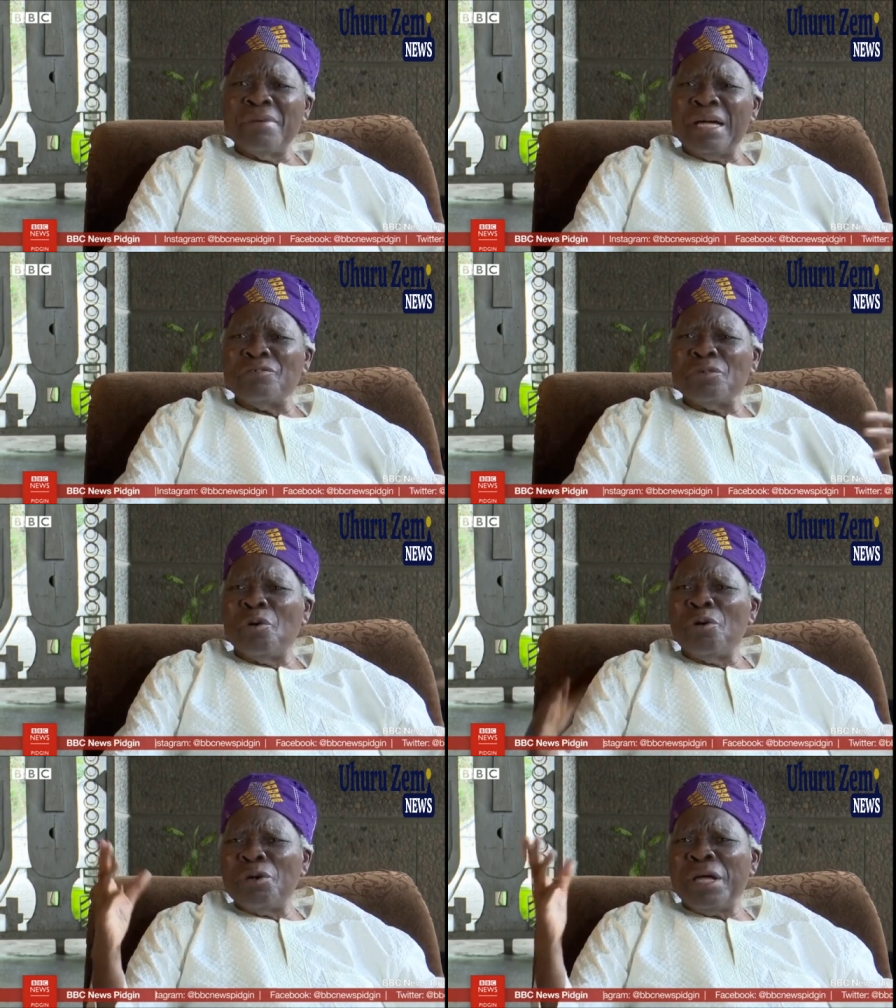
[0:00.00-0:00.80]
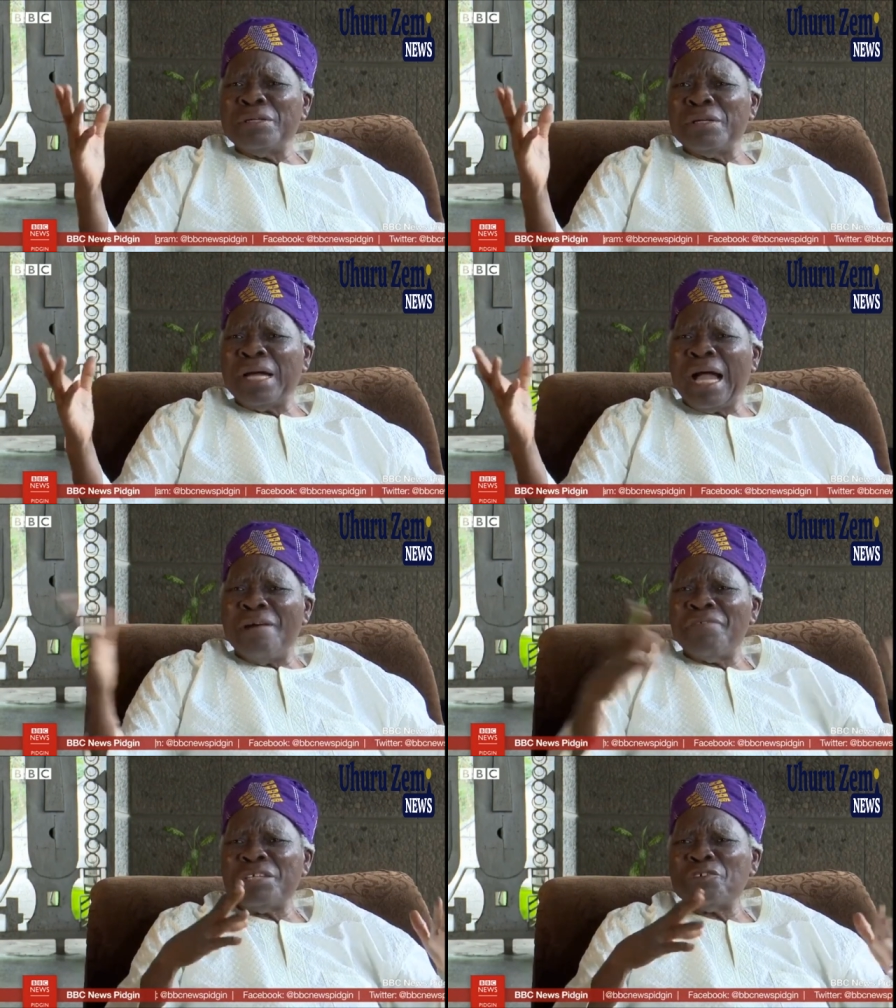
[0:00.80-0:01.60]
and go and
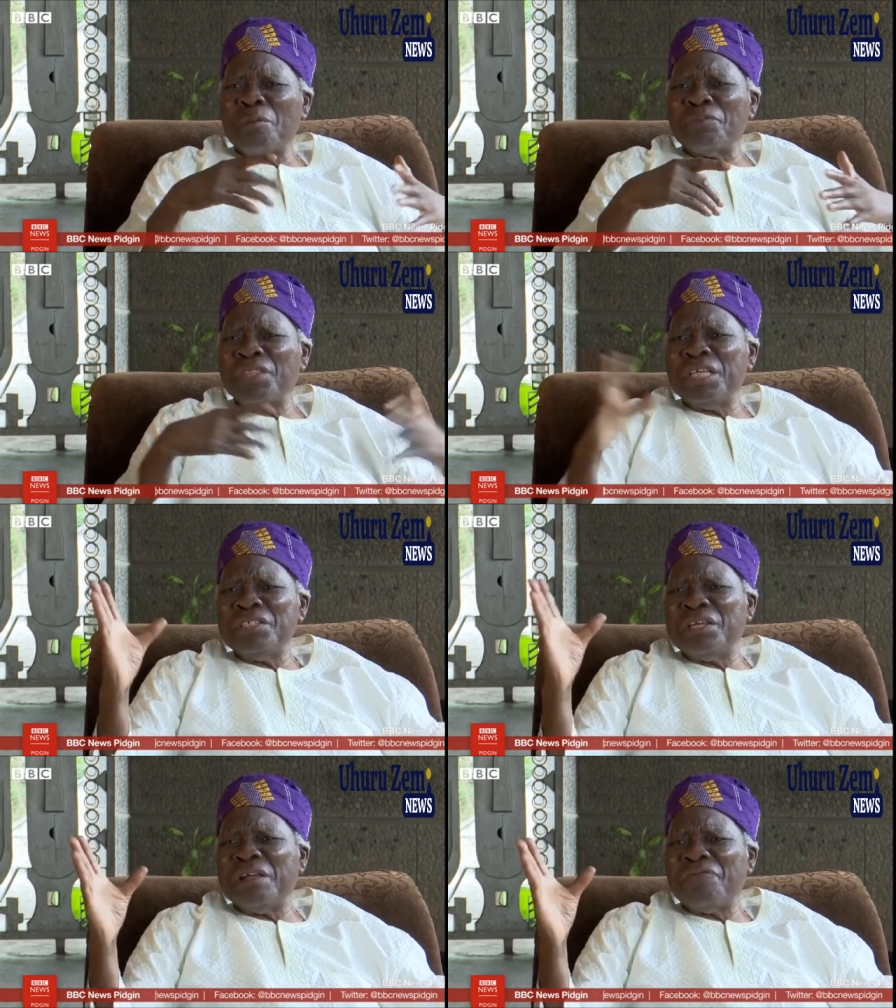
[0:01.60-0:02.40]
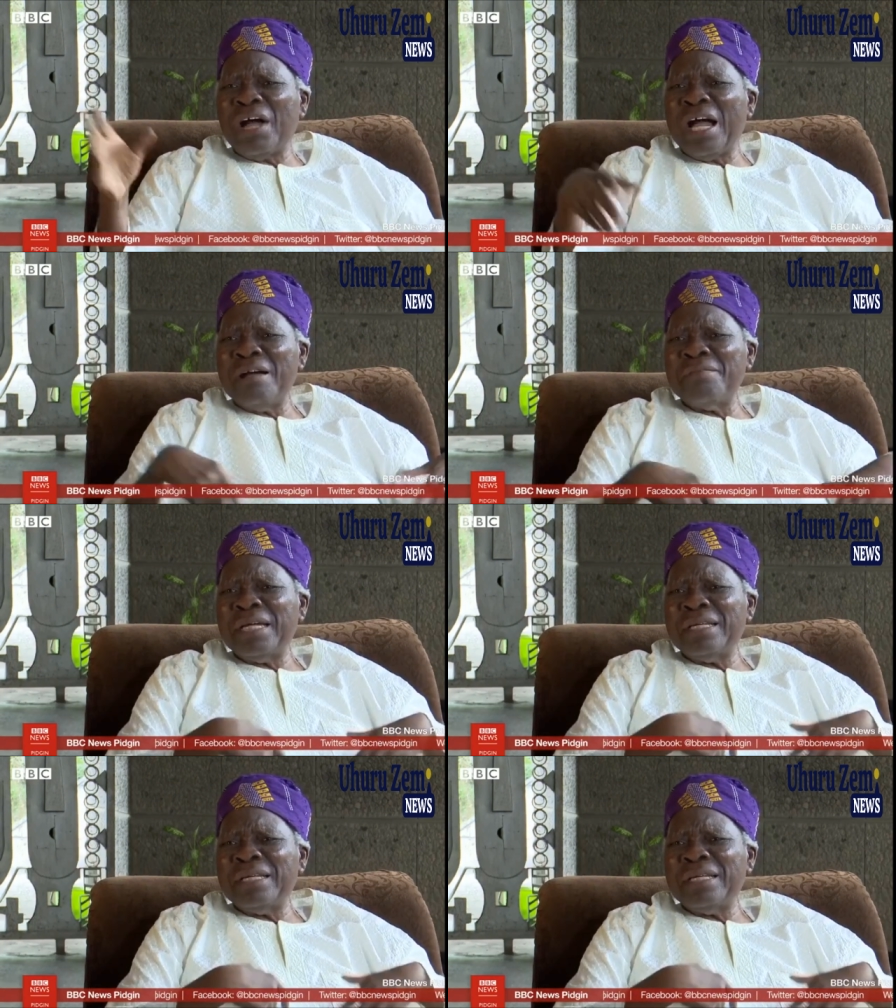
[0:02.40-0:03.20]
harvest some things on the farm,
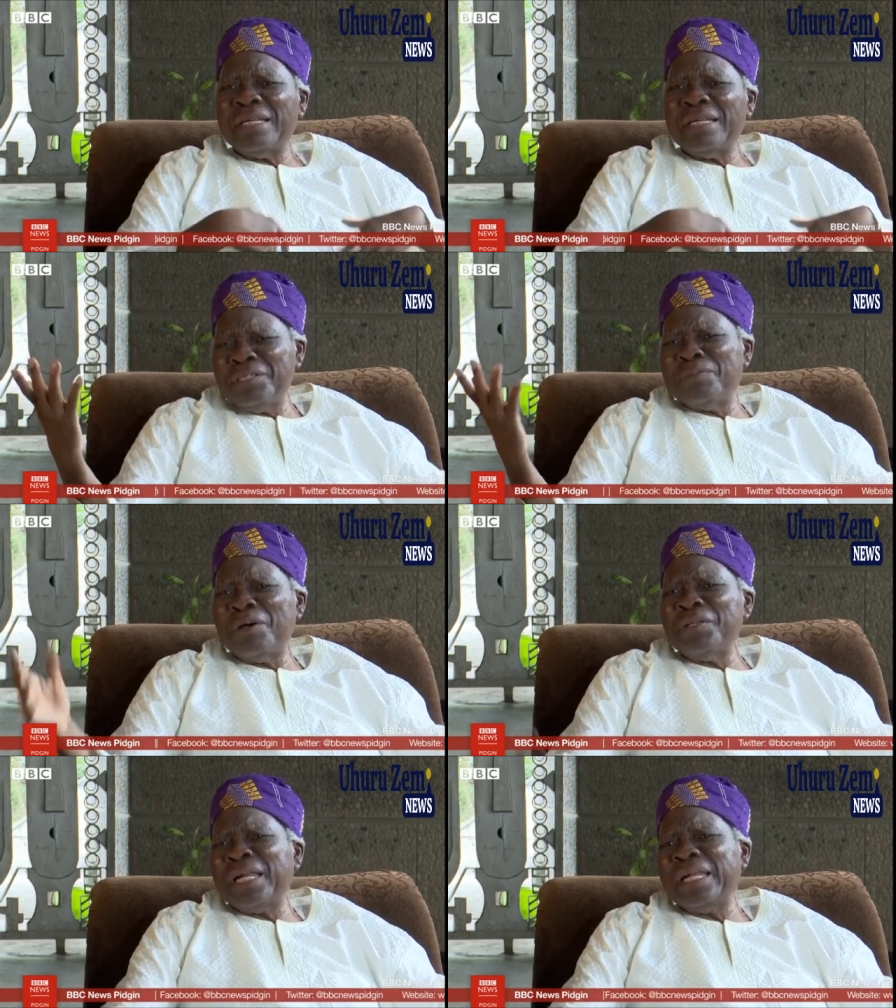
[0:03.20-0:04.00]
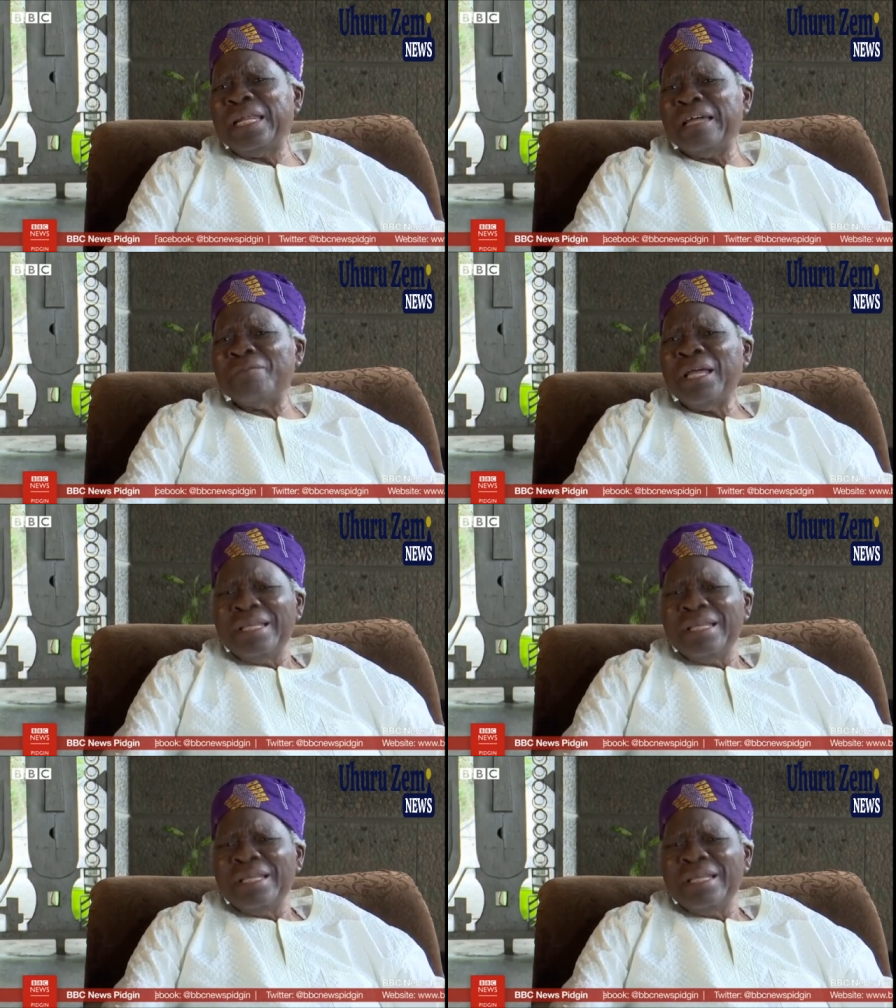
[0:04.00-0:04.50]
and nobody is bothering them.